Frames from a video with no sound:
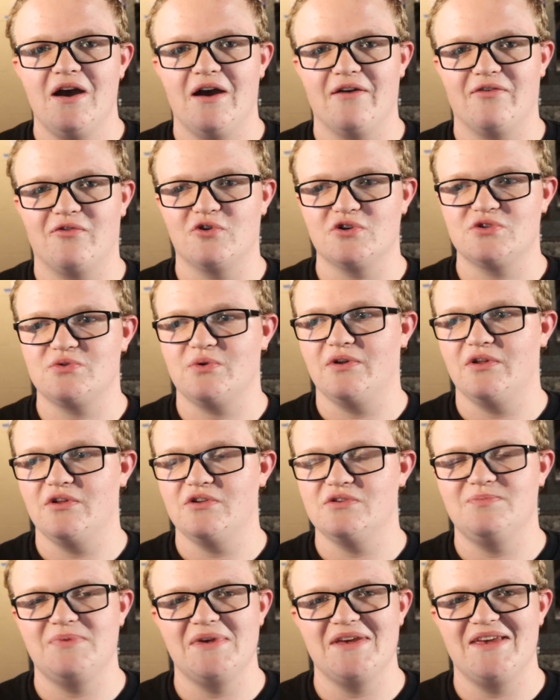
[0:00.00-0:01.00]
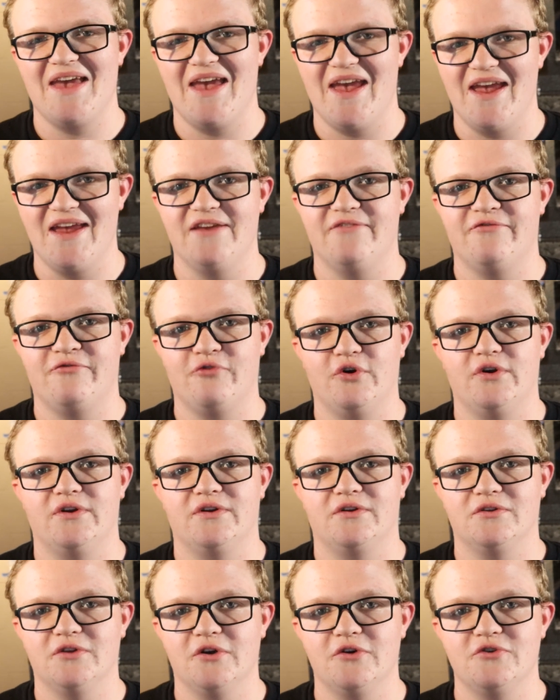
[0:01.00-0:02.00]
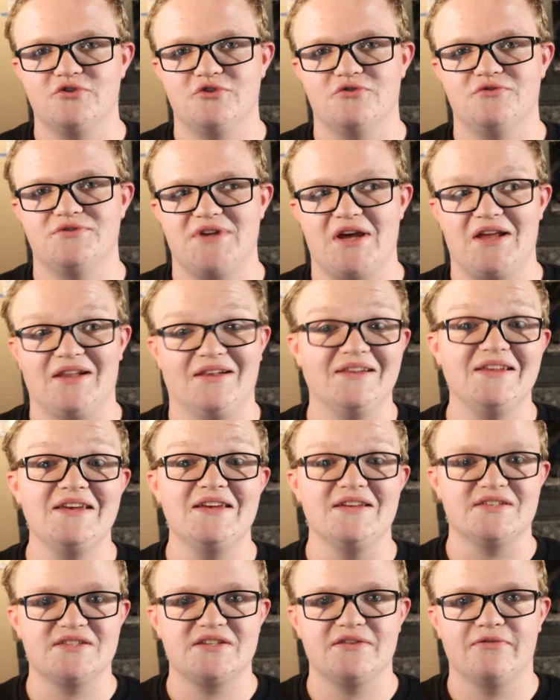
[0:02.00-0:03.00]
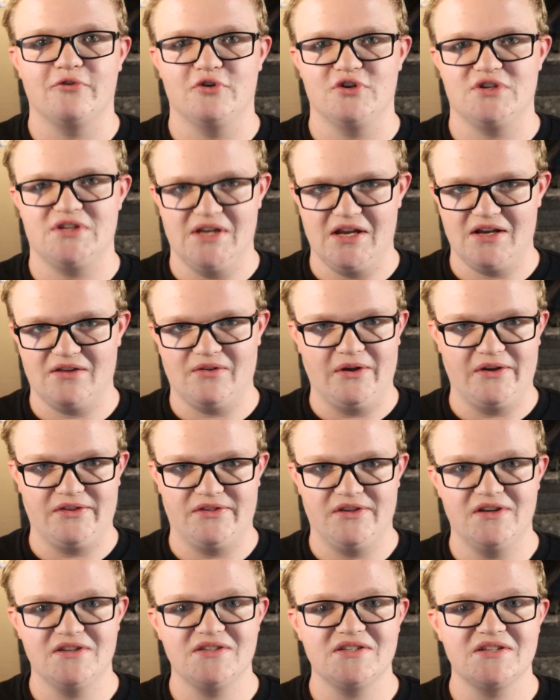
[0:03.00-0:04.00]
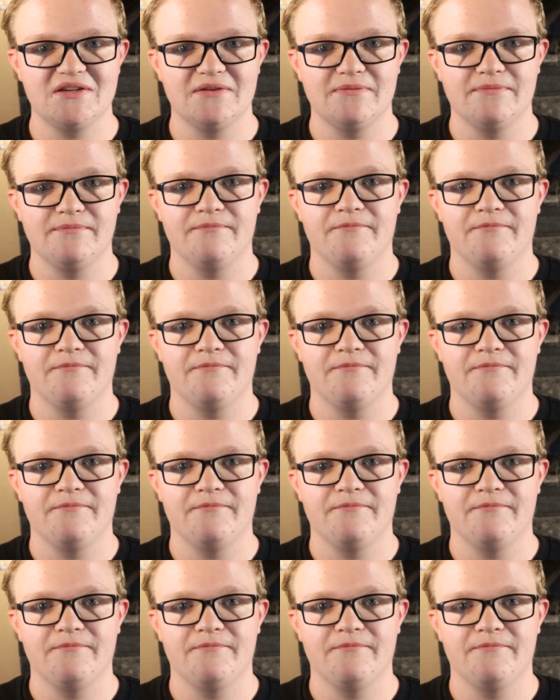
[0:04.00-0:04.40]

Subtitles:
of course, one of those big 8-foot enclosures at least for a snake like this.